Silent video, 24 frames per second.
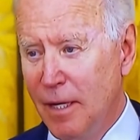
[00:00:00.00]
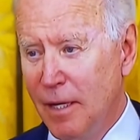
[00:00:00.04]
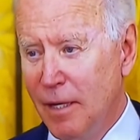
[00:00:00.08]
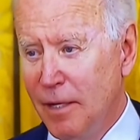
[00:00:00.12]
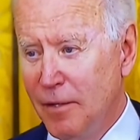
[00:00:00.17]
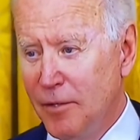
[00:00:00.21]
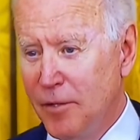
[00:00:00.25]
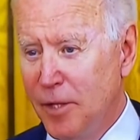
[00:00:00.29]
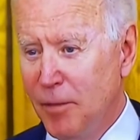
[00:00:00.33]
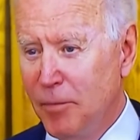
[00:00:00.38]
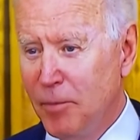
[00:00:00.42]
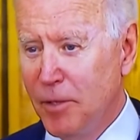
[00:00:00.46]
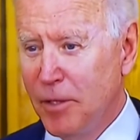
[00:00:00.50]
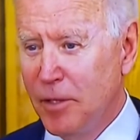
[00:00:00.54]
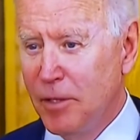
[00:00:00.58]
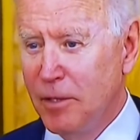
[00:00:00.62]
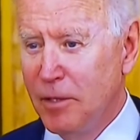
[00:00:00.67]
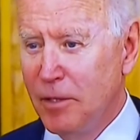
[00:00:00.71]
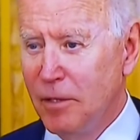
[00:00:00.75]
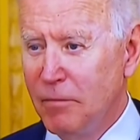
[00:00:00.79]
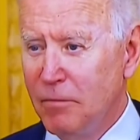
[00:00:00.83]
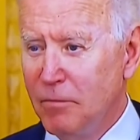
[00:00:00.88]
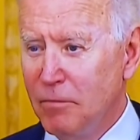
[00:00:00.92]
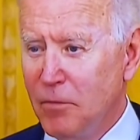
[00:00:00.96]
typical
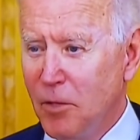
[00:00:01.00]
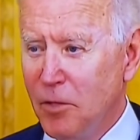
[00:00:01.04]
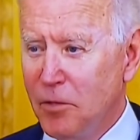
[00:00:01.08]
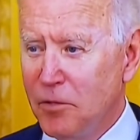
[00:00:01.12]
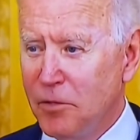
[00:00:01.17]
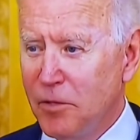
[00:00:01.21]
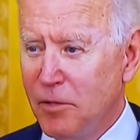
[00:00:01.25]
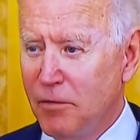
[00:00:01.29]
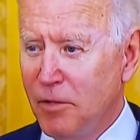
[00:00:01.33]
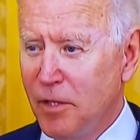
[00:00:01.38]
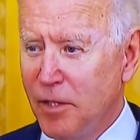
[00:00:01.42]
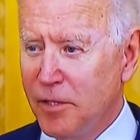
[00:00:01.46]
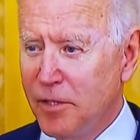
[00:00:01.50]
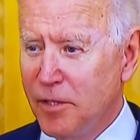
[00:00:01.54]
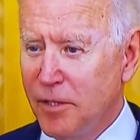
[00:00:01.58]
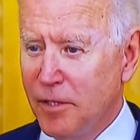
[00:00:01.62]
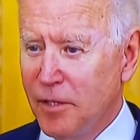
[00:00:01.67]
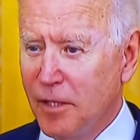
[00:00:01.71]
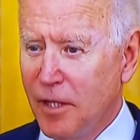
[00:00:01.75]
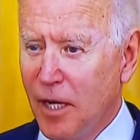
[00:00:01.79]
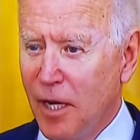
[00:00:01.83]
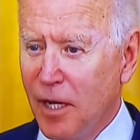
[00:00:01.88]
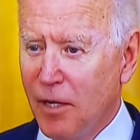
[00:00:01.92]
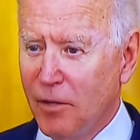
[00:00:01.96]
of most of us in
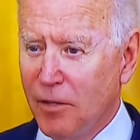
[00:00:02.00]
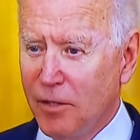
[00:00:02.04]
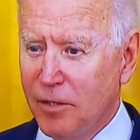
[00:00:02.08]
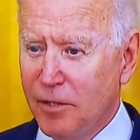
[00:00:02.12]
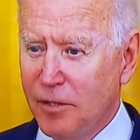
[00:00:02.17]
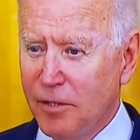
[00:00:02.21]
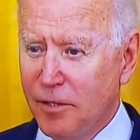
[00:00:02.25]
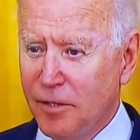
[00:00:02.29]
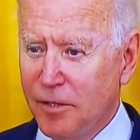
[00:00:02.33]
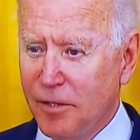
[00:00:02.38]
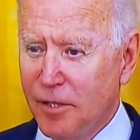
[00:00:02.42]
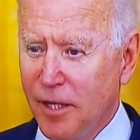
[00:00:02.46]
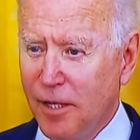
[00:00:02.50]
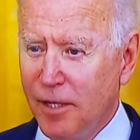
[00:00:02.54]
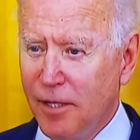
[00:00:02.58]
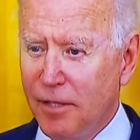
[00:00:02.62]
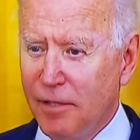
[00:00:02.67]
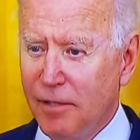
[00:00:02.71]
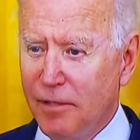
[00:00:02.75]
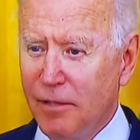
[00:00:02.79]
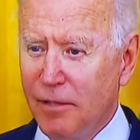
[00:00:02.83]
Congress and the Senate,